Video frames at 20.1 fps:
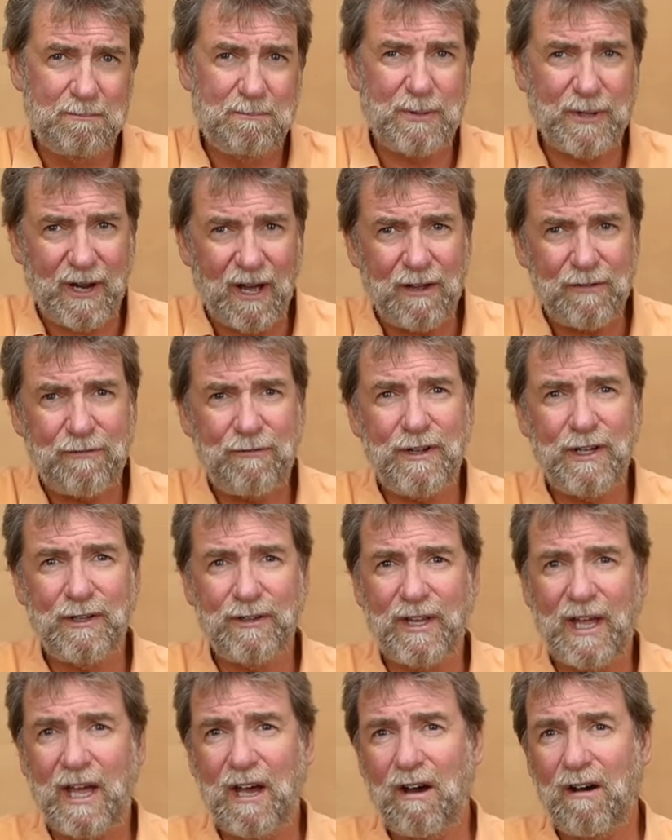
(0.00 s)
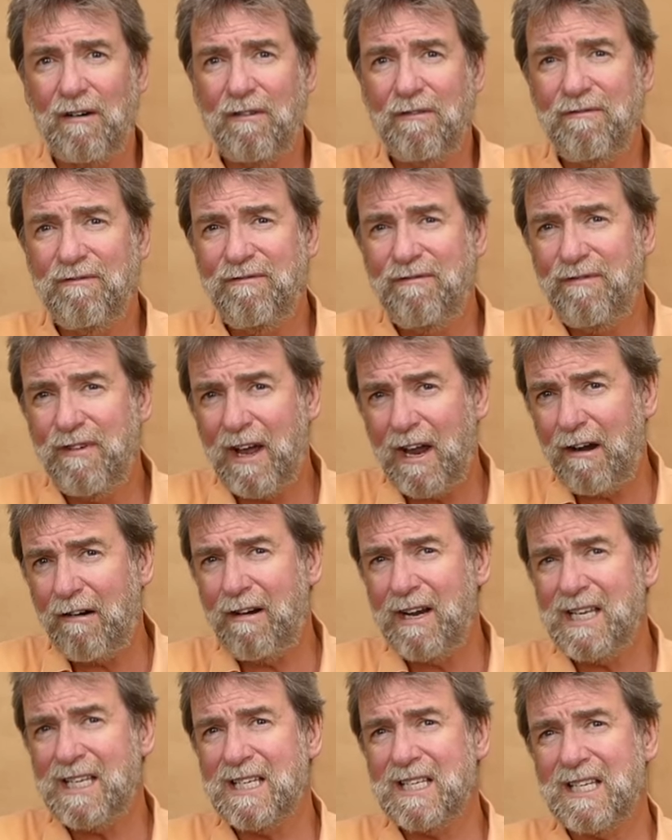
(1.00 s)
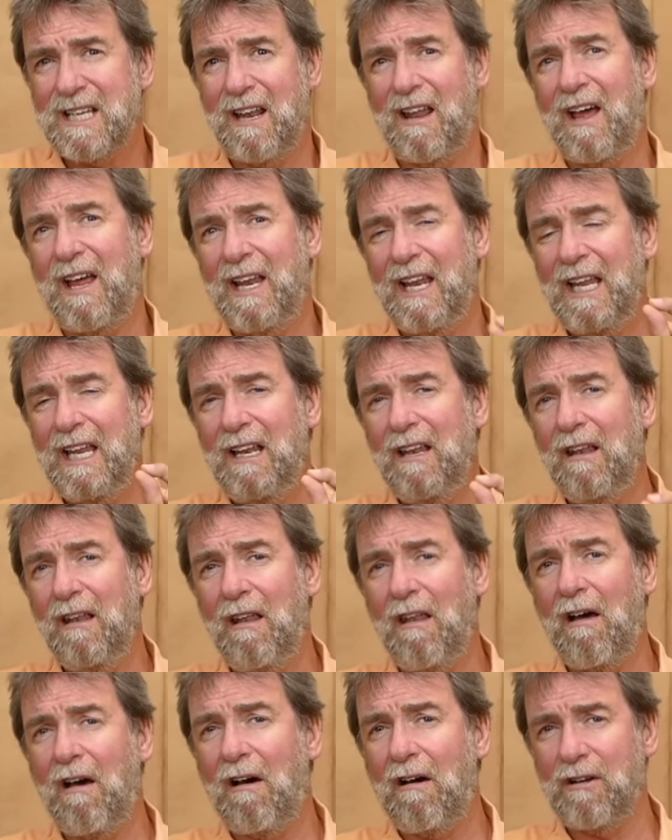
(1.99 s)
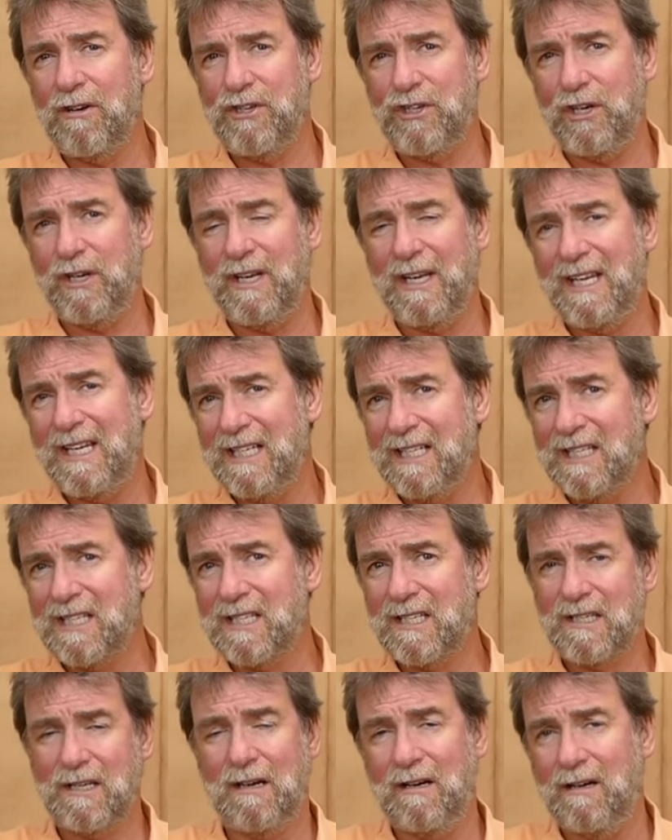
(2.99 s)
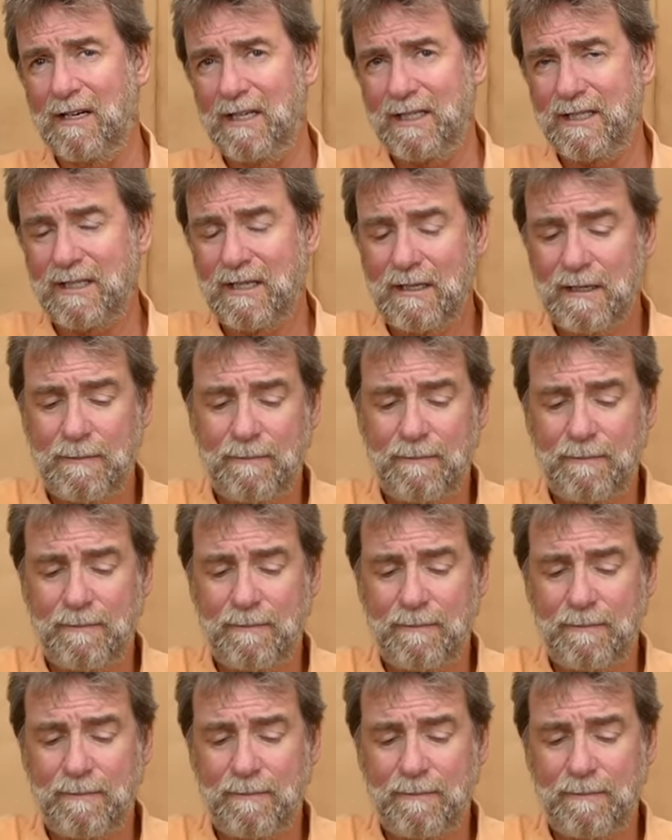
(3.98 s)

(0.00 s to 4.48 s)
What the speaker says: But I feel they are very slightly larger in size.